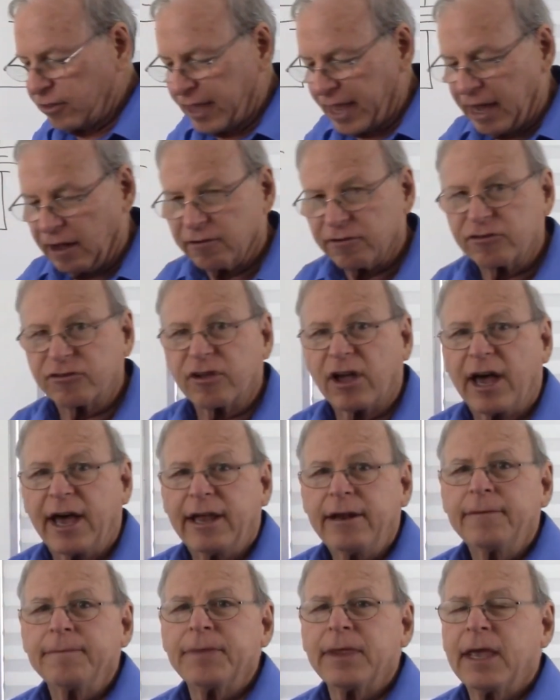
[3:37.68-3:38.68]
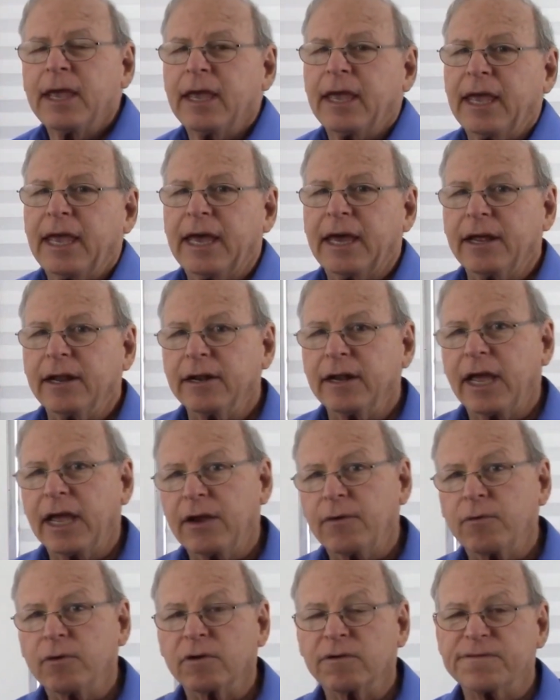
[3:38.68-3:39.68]
to the outside and
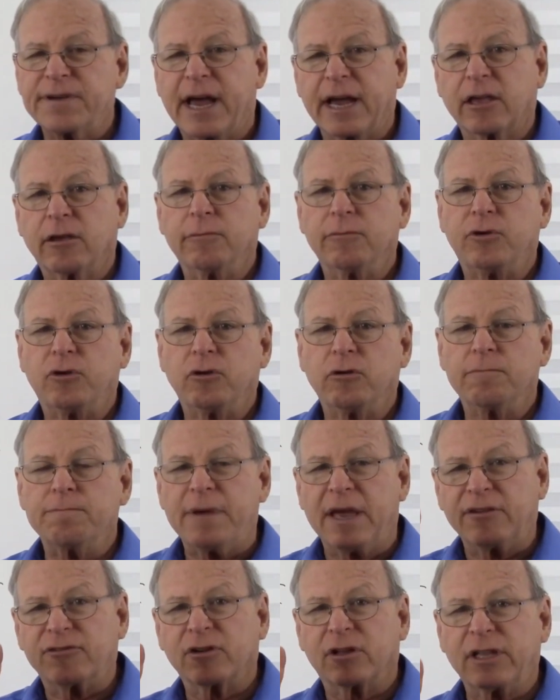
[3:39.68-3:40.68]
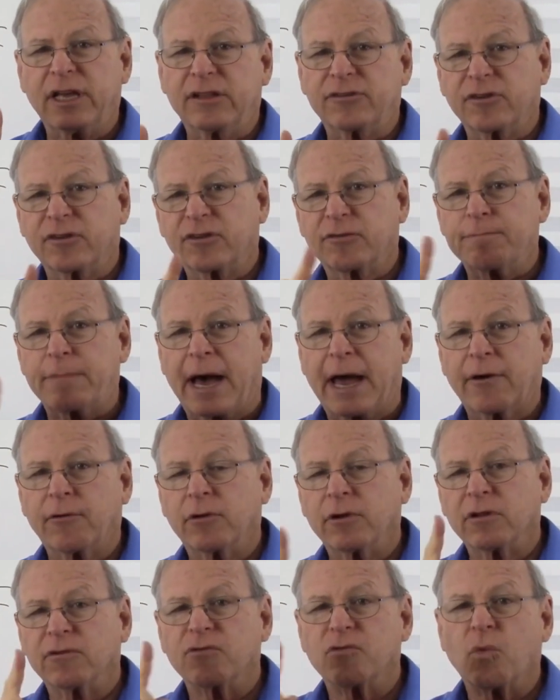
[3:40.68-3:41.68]
a real vacuum tube basically it's a
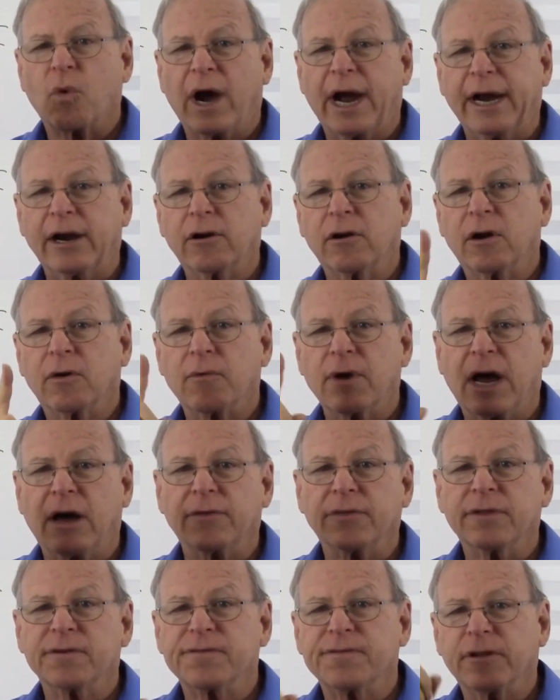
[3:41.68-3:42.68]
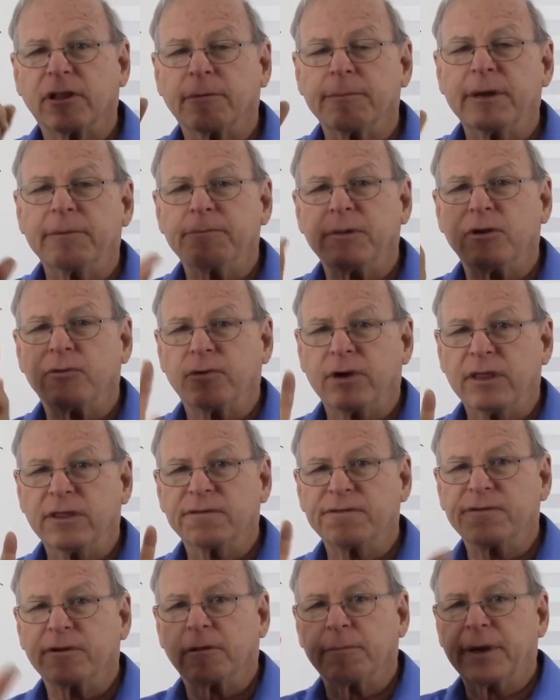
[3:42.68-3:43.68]
spiral of wire around the filament between
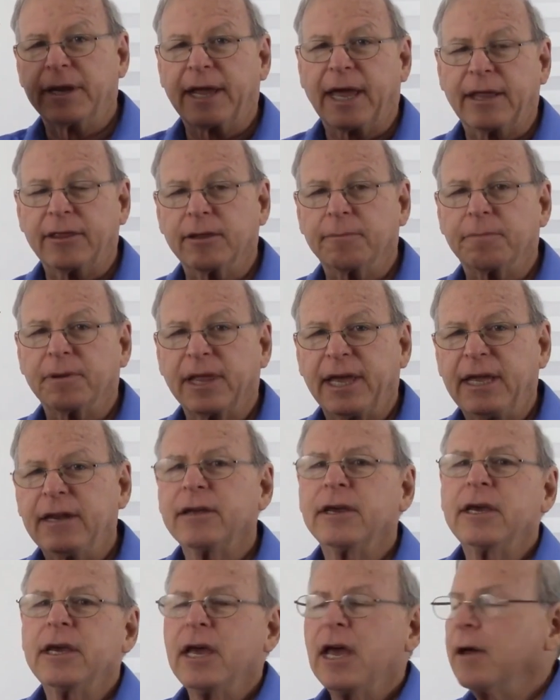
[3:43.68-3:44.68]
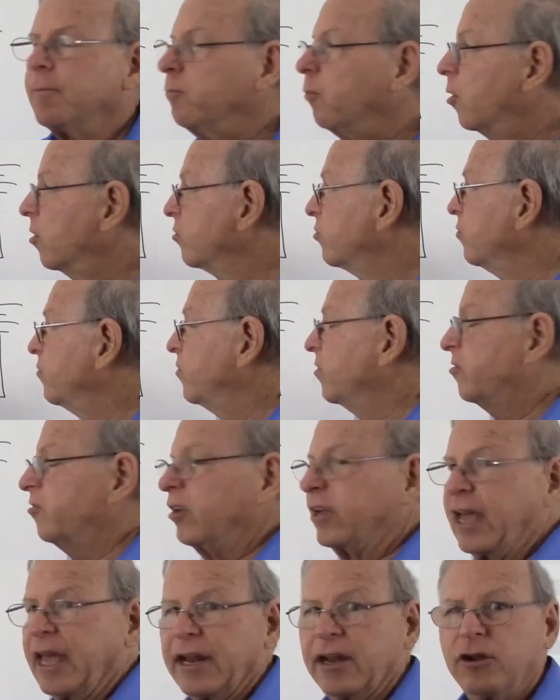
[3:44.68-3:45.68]
the filament and the plate more
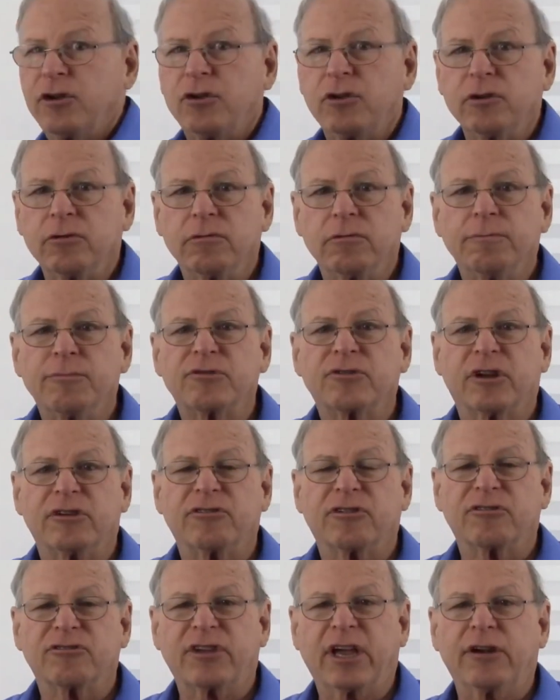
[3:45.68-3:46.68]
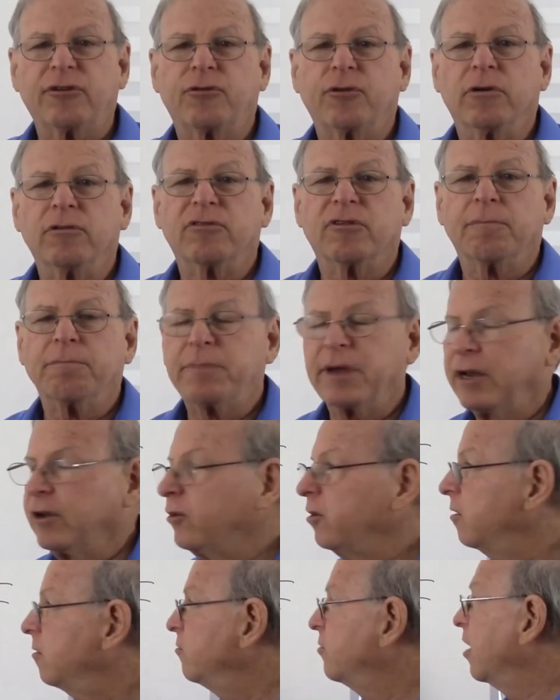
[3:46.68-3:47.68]
sophisticated tubes such as tetrodes and
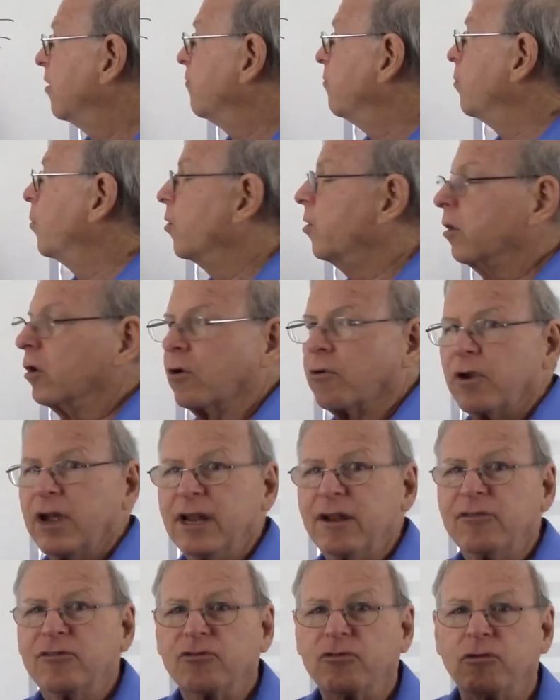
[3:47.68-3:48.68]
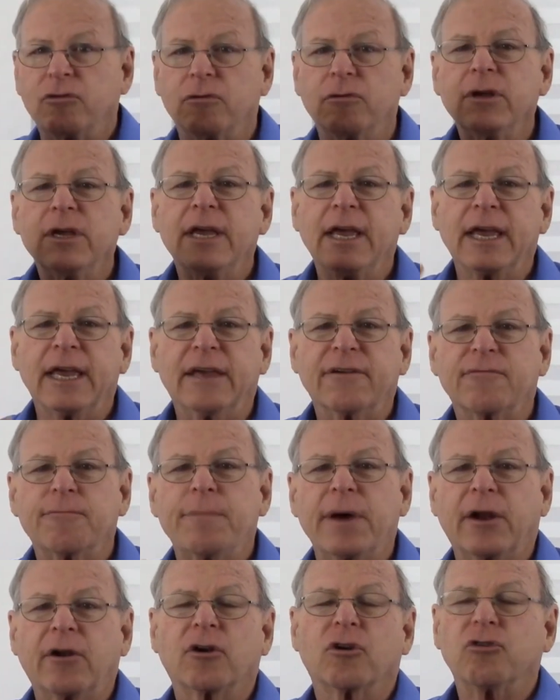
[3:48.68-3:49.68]
pentodes have more grids to
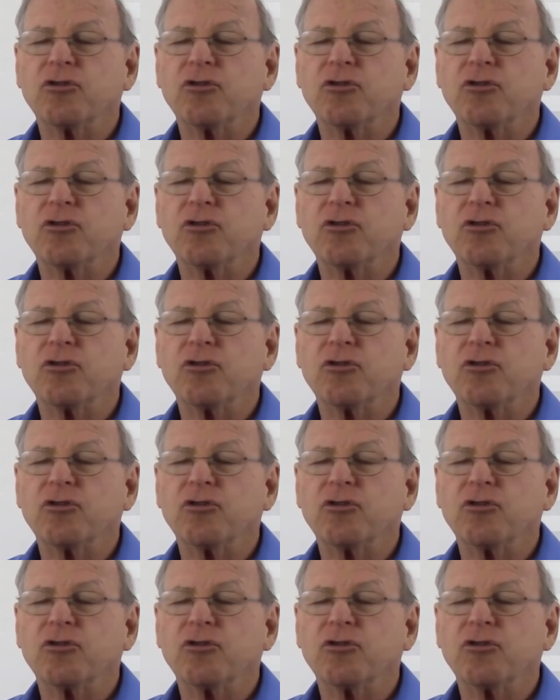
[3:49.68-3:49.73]
give better